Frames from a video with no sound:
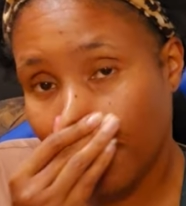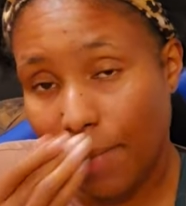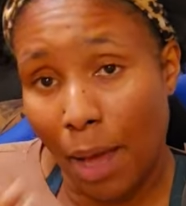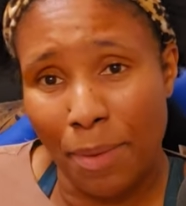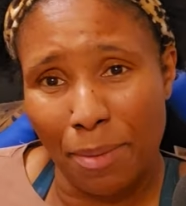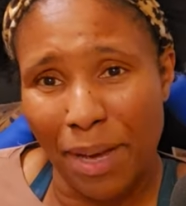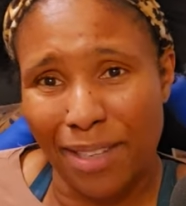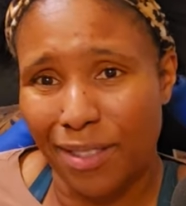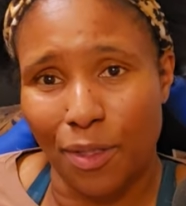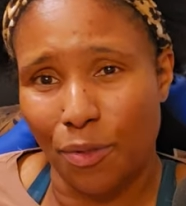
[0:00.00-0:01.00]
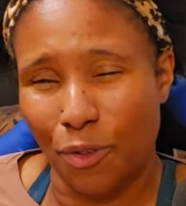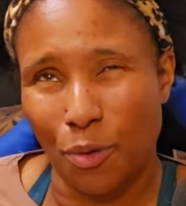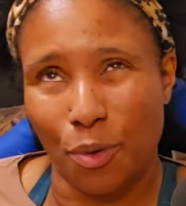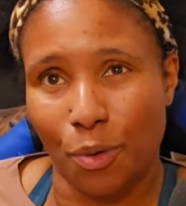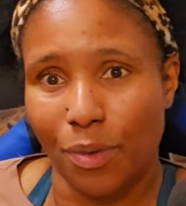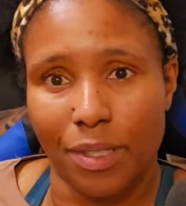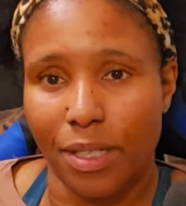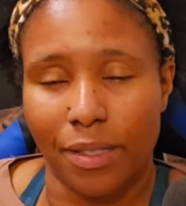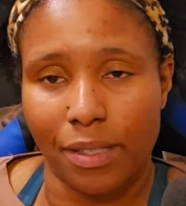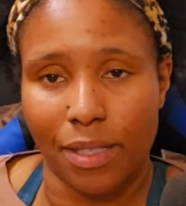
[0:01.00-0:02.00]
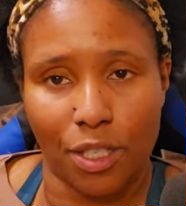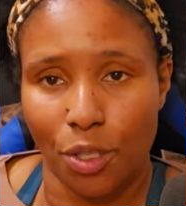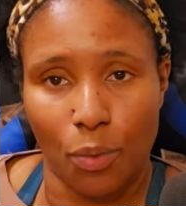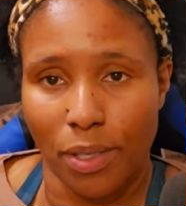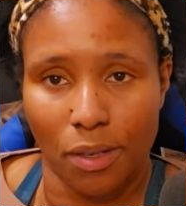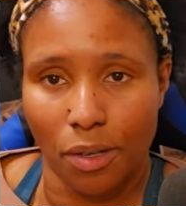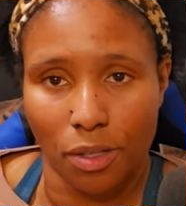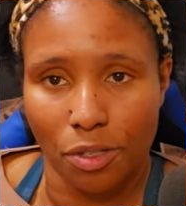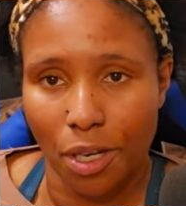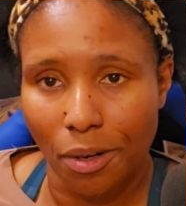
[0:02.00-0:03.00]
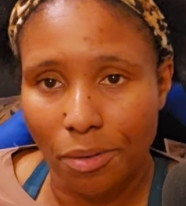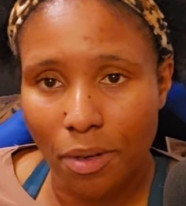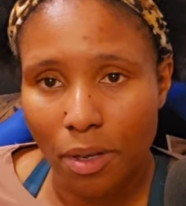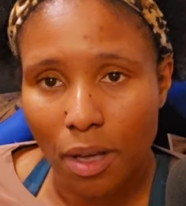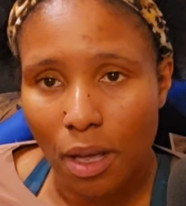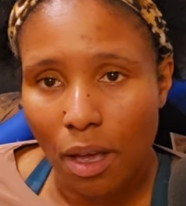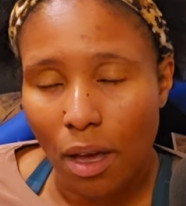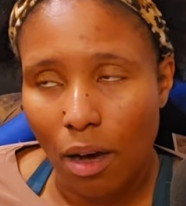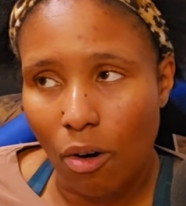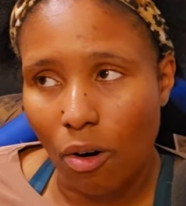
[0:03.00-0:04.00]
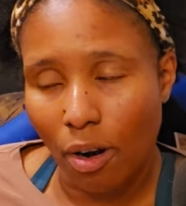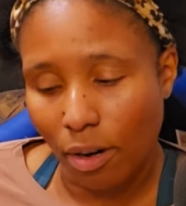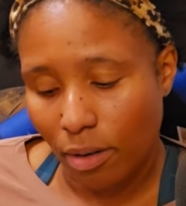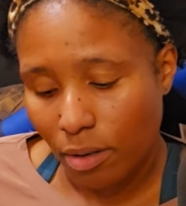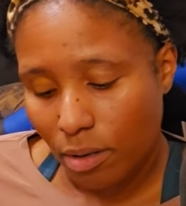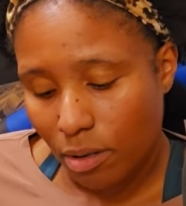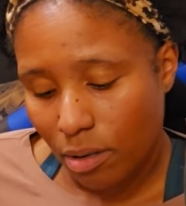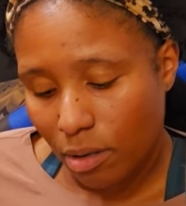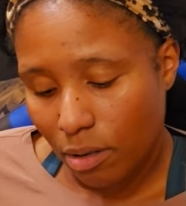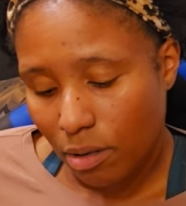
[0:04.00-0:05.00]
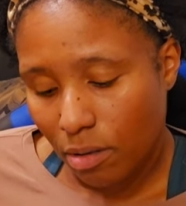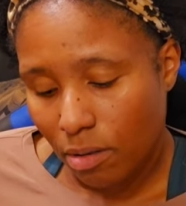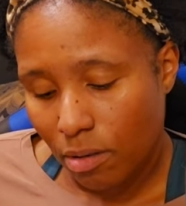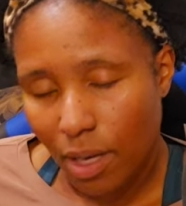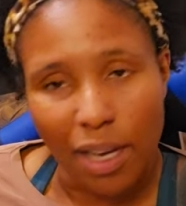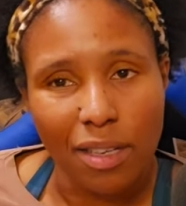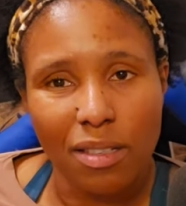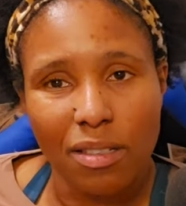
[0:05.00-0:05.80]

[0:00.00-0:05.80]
I mean, minus two or three seasons that she wasn't on the show, or yeah.